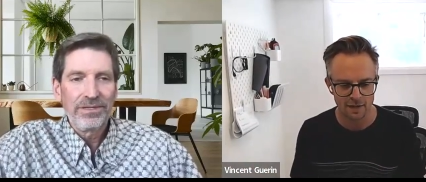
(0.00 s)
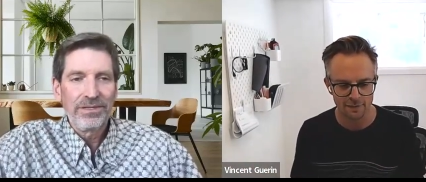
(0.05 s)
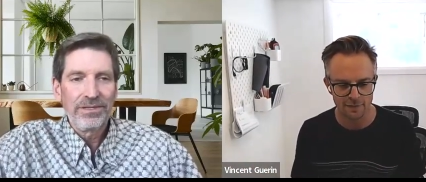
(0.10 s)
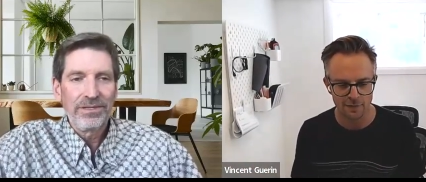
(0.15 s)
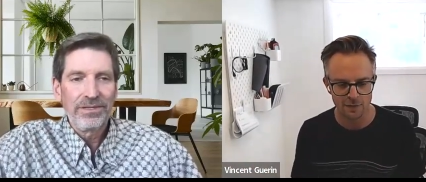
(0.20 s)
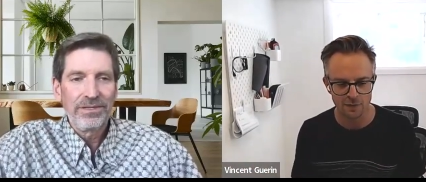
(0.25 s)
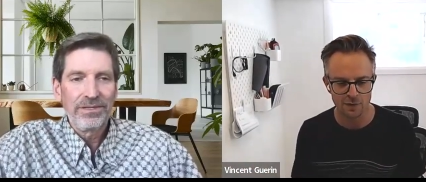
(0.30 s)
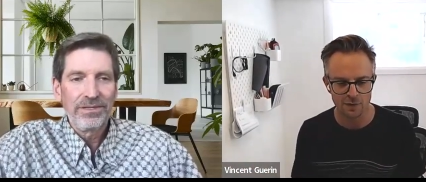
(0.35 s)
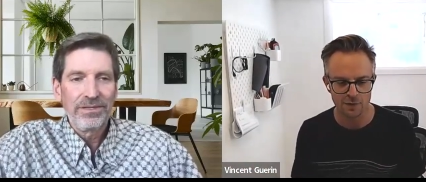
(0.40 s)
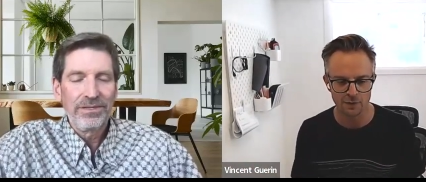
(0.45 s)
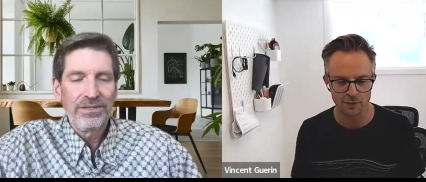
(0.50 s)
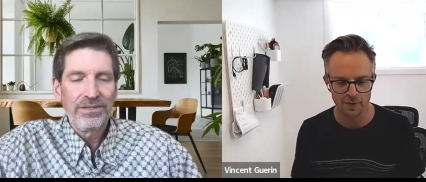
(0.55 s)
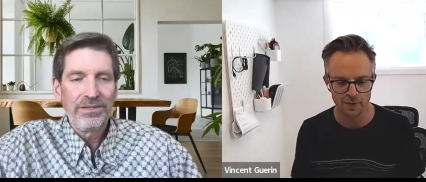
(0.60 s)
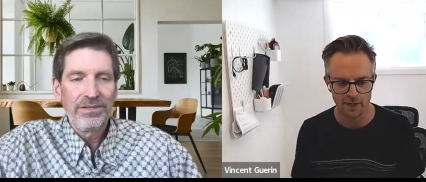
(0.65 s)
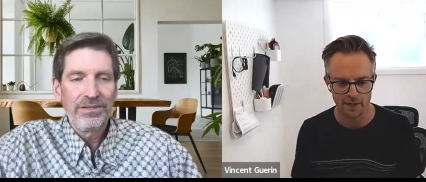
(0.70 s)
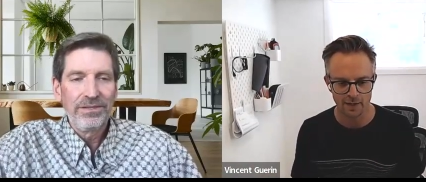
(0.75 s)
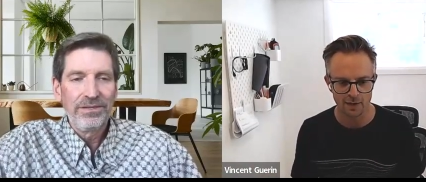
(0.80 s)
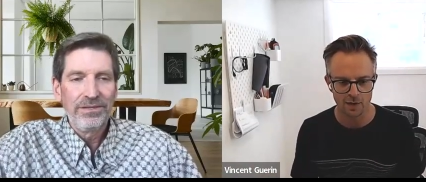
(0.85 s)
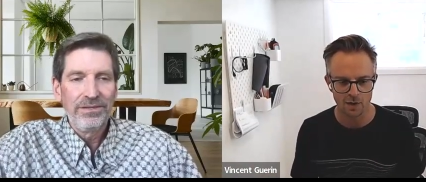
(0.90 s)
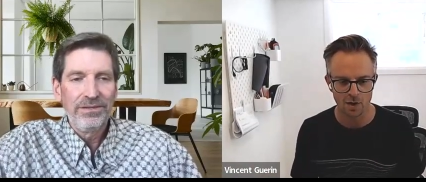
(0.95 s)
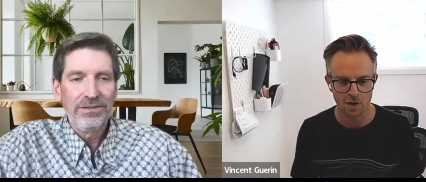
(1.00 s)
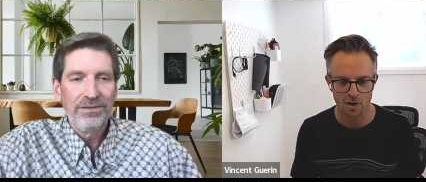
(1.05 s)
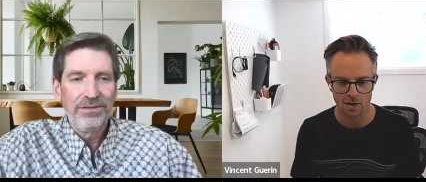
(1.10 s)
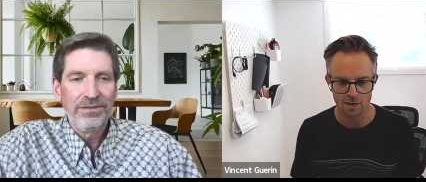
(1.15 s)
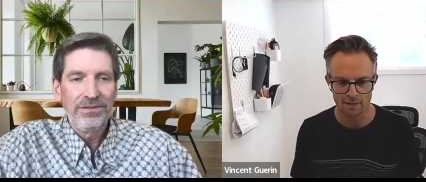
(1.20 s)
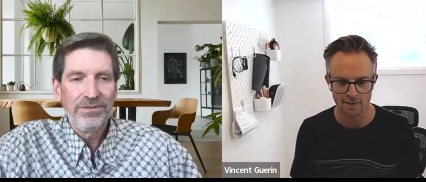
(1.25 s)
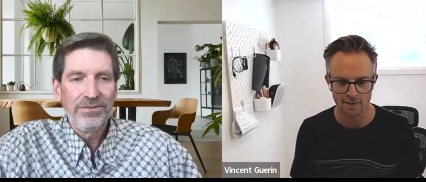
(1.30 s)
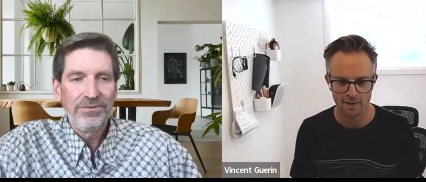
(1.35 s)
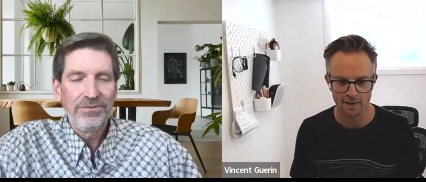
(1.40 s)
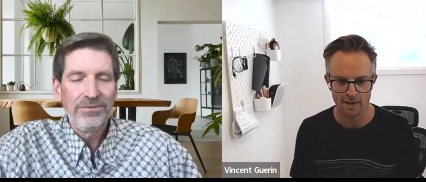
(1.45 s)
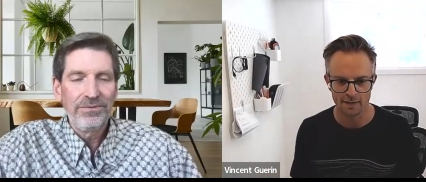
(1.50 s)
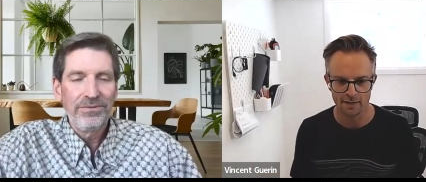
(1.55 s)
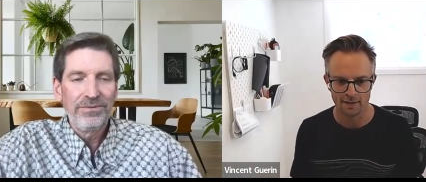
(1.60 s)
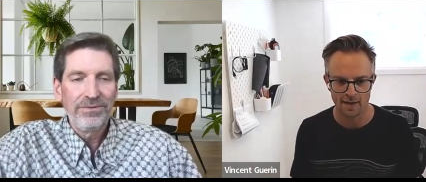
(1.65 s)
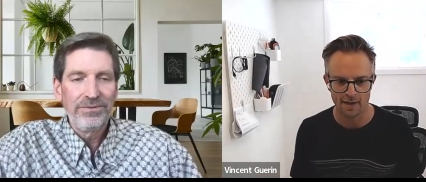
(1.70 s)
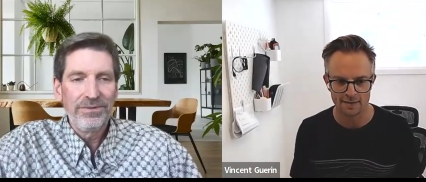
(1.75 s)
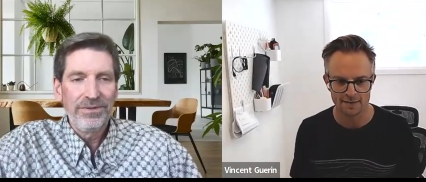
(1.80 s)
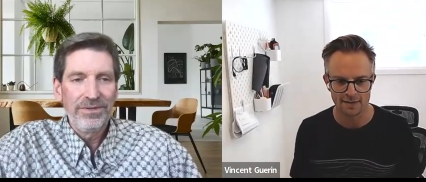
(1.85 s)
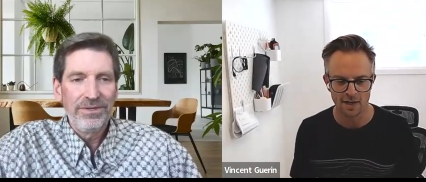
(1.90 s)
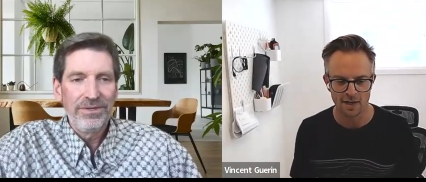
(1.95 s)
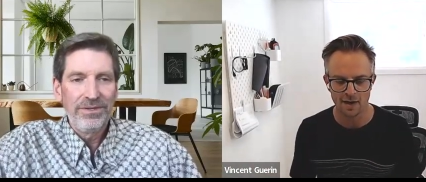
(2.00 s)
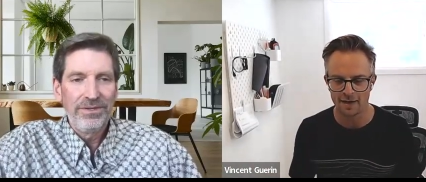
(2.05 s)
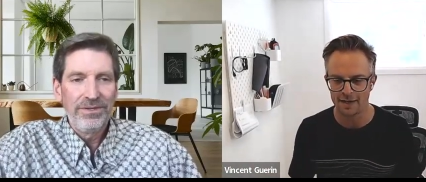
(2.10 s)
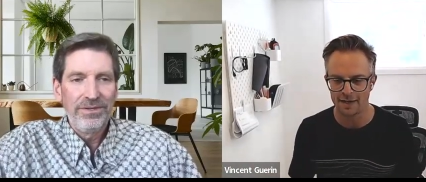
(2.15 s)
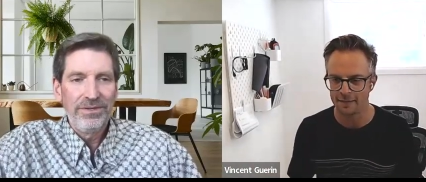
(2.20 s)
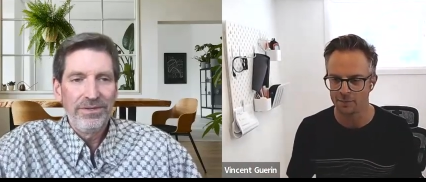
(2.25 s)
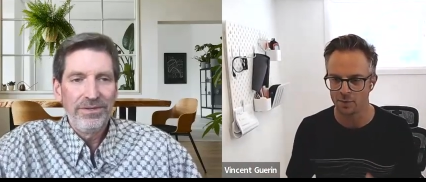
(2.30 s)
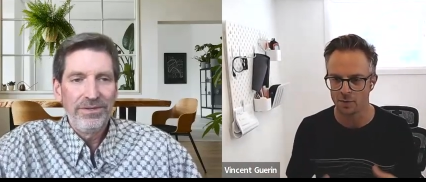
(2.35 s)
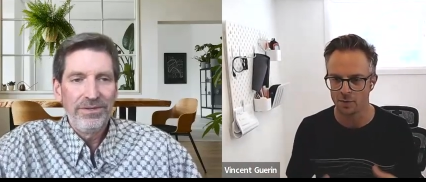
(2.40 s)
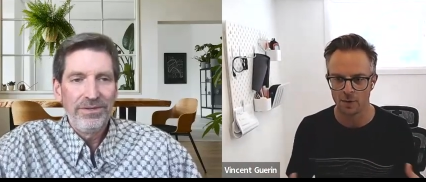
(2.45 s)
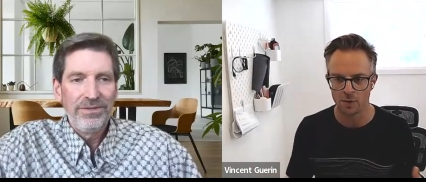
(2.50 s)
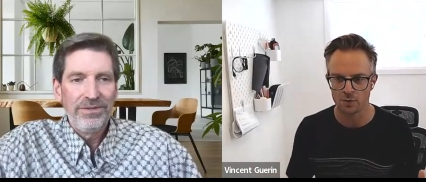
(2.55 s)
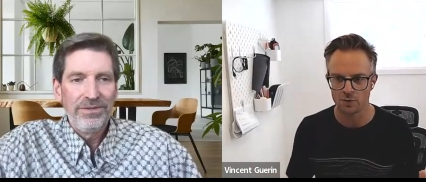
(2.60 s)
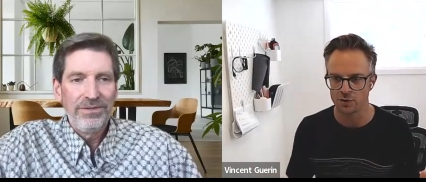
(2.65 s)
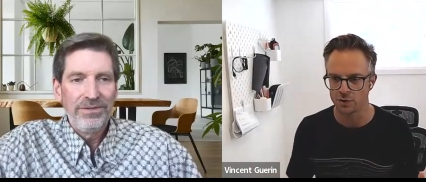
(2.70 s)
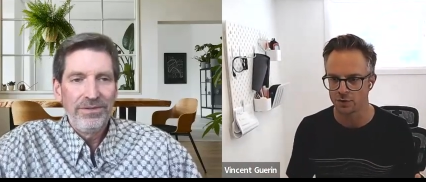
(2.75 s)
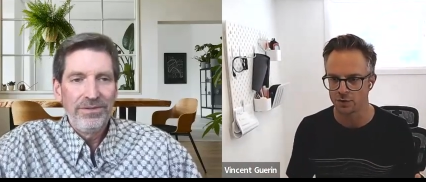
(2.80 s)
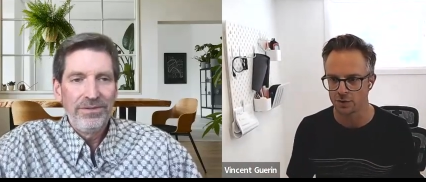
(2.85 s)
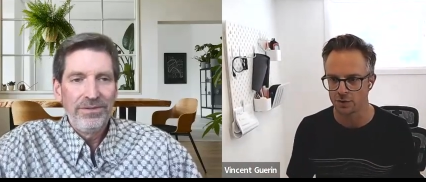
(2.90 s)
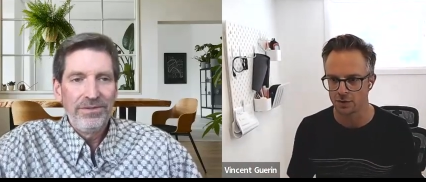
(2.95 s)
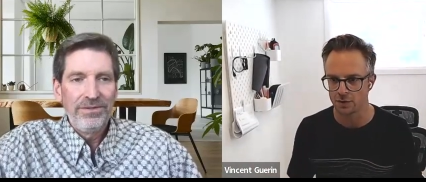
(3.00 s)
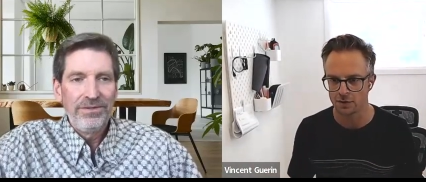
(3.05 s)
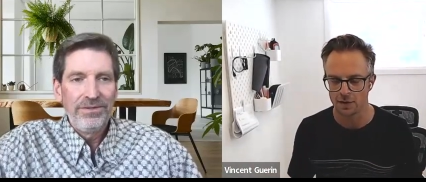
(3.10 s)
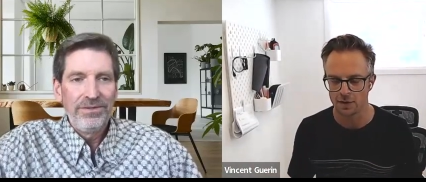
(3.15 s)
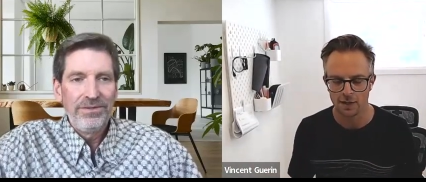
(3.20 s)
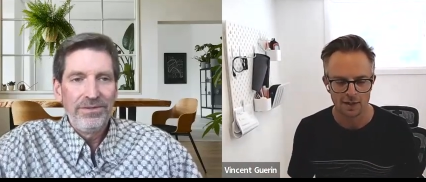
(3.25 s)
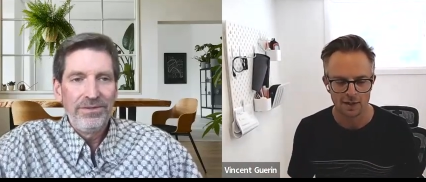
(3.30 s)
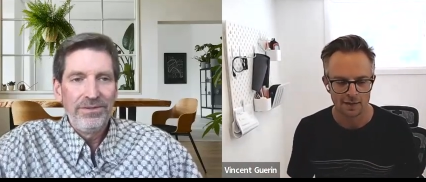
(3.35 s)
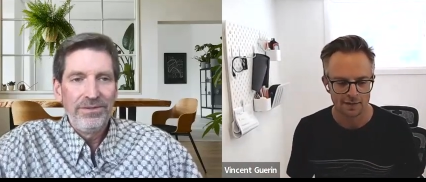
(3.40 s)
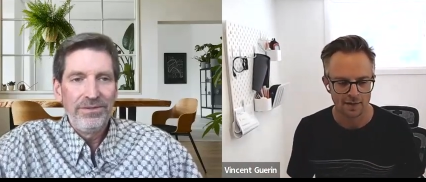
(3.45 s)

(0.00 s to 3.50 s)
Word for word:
Speaker 1: if you create content that's highly promotional,